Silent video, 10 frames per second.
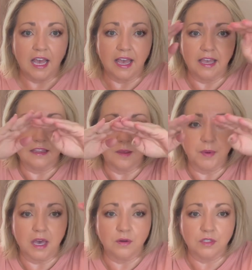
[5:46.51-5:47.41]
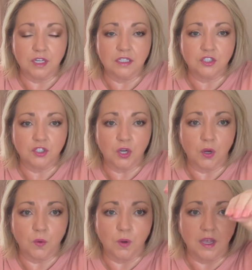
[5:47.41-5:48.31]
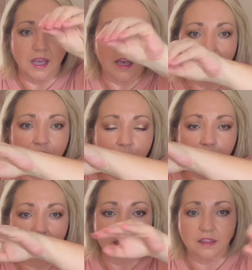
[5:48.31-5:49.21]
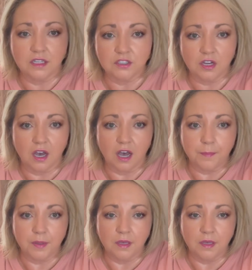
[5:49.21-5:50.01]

and the pattern does show how to make the top